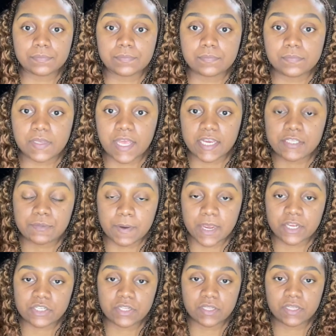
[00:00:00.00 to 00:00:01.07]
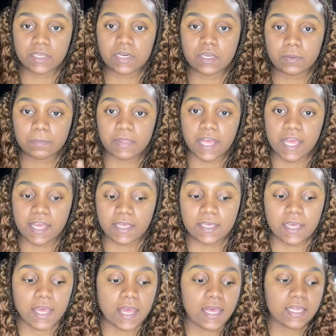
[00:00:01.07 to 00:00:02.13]
Next, we're actually going to apply
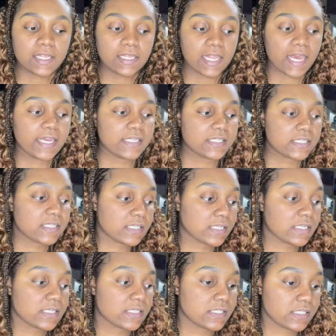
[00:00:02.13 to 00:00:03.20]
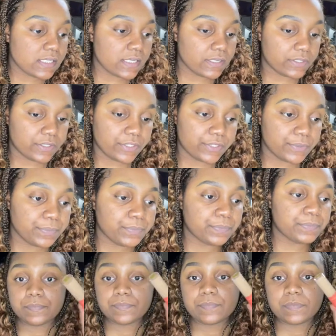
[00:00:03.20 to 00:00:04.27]
light concealer.
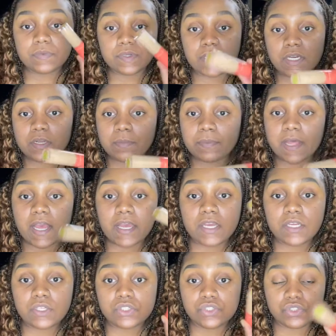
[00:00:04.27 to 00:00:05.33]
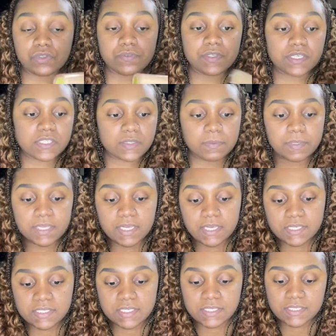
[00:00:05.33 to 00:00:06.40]
We're going to apply Juvia's
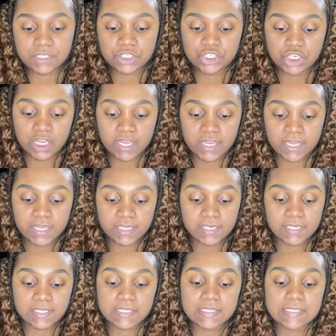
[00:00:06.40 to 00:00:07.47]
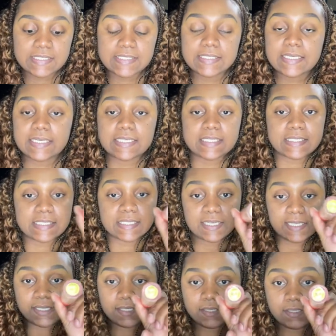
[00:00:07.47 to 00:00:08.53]
Place. It's shade
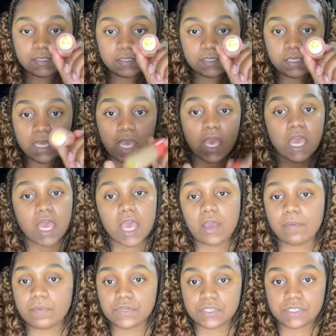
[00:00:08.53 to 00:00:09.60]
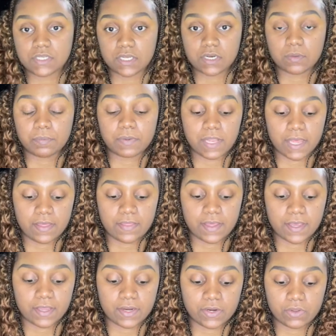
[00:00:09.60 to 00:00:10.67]
16. And we're just going to apply
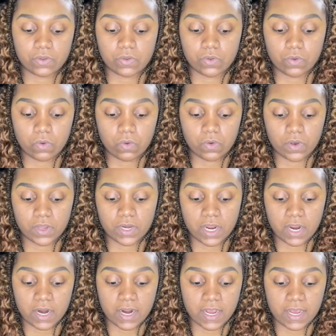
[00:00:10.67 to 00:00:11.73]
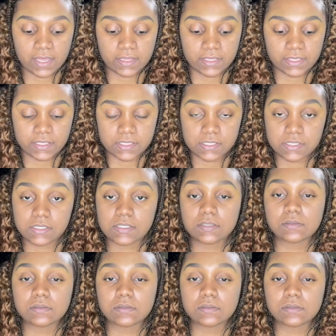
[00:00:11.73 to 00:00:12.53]
that on our eyelids.